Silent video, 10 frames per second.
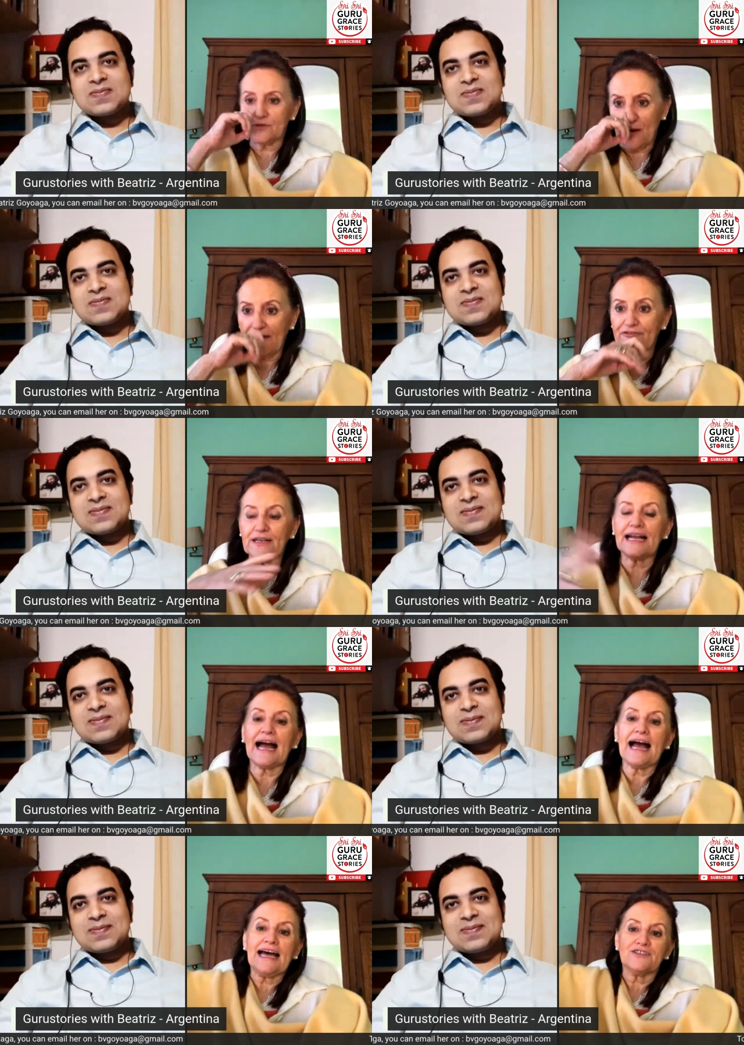Speaker 1: go to
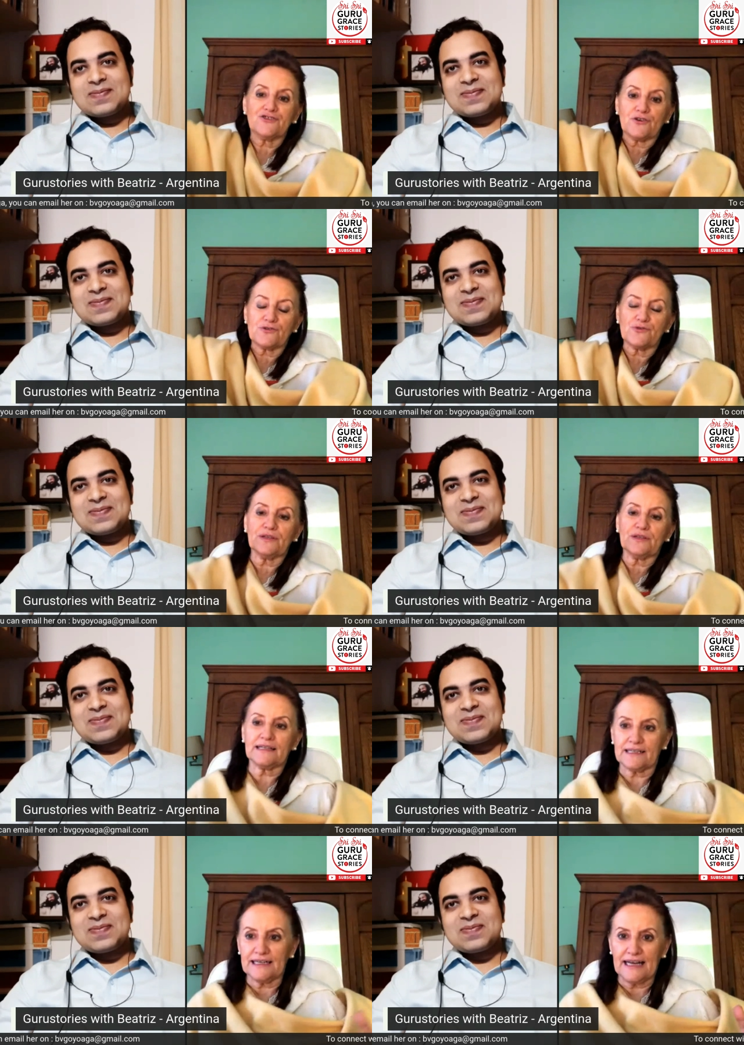Africa and talk to the
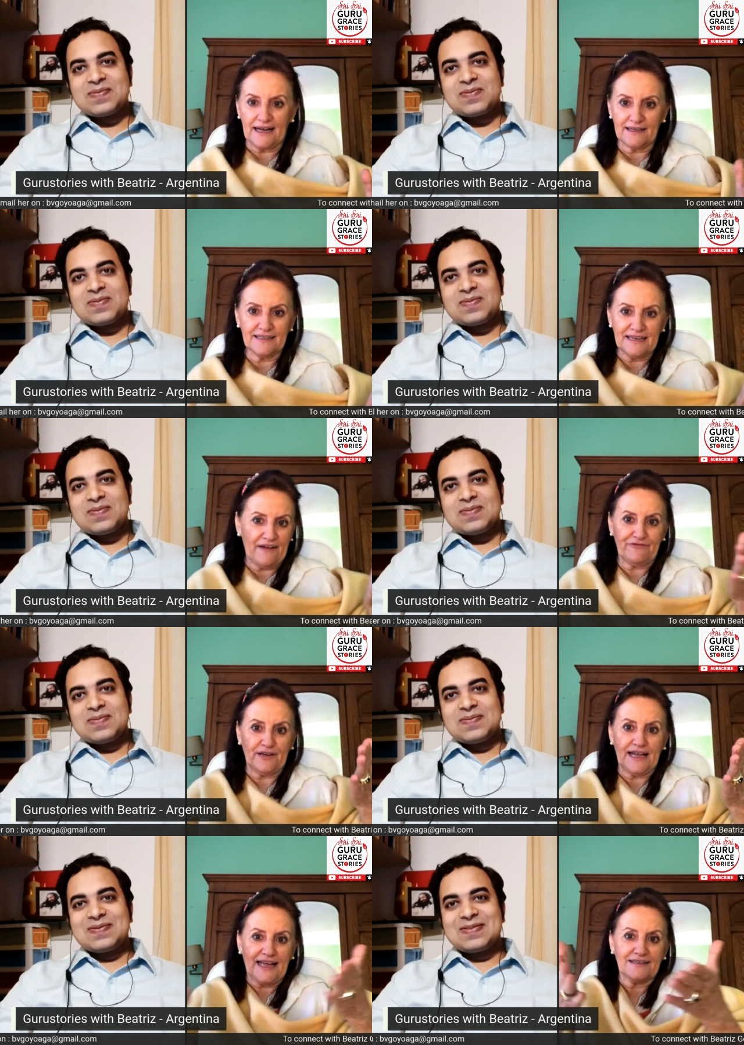guerrilla in
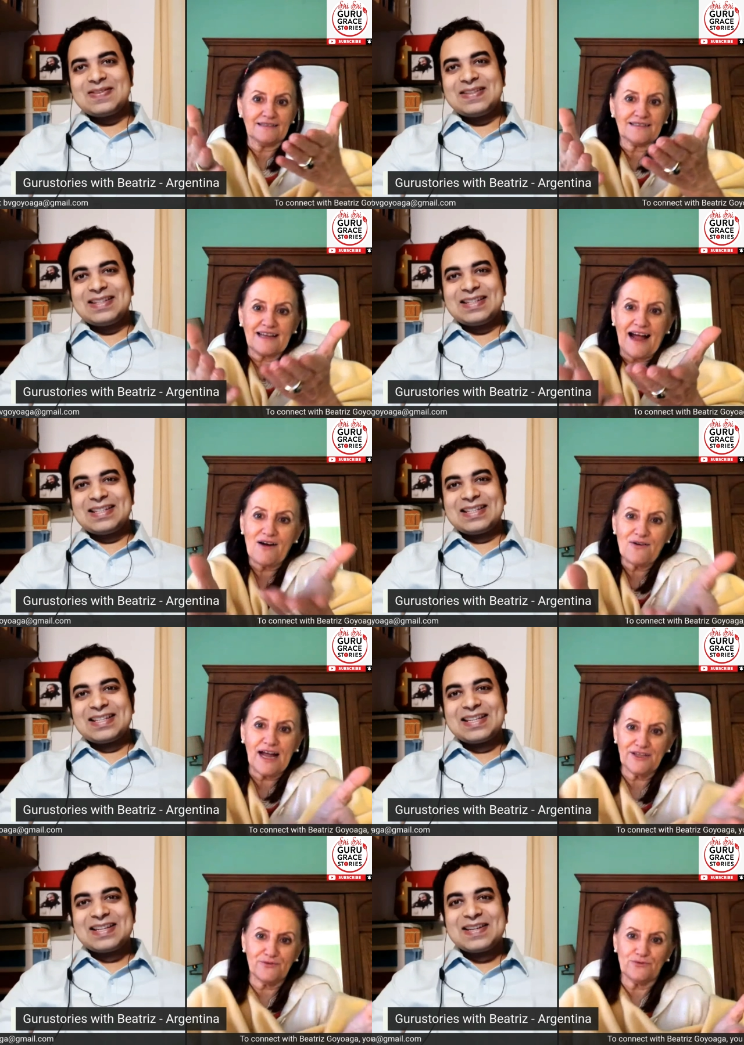Africa. This, how
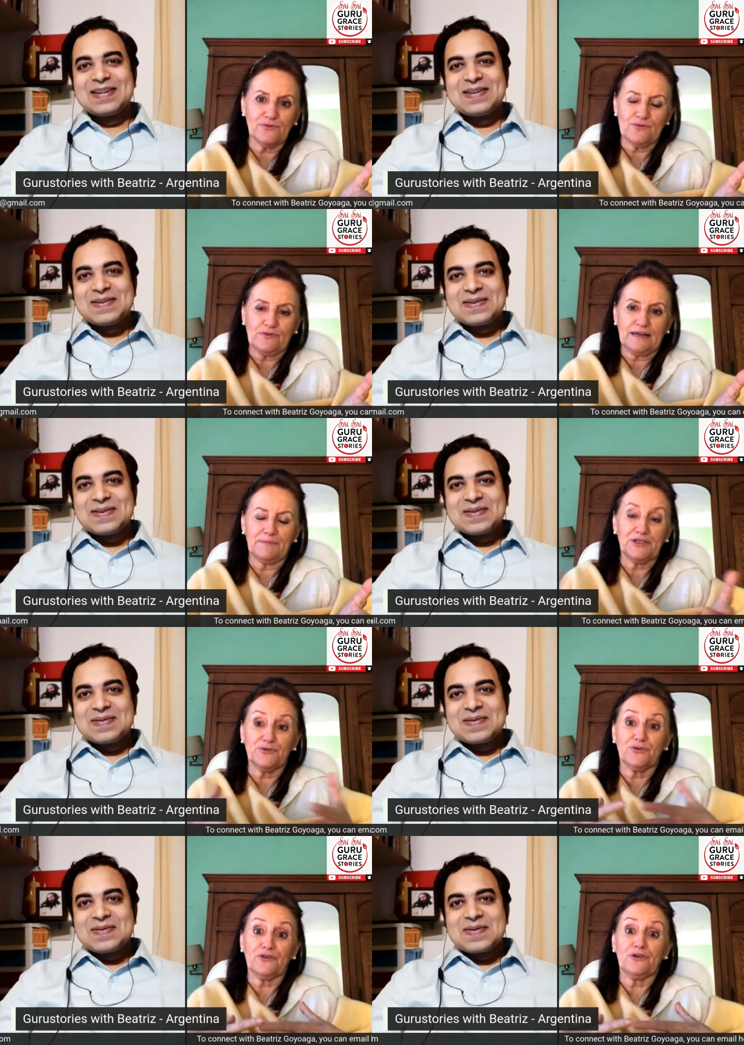can you do? I mean,
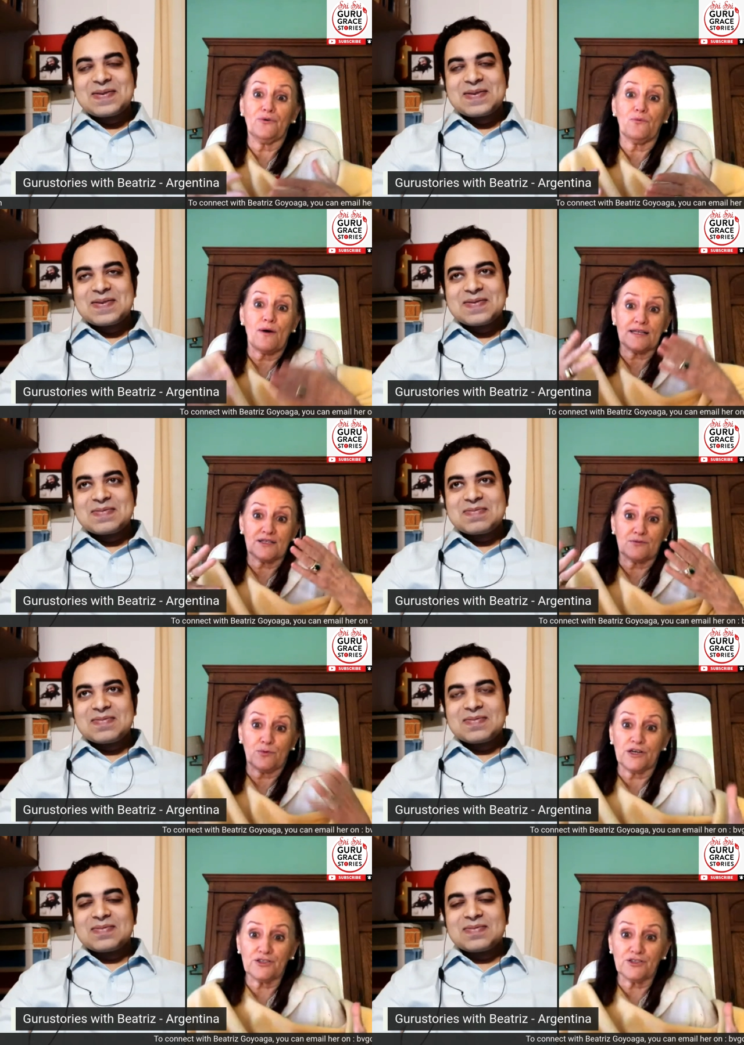you don't know what where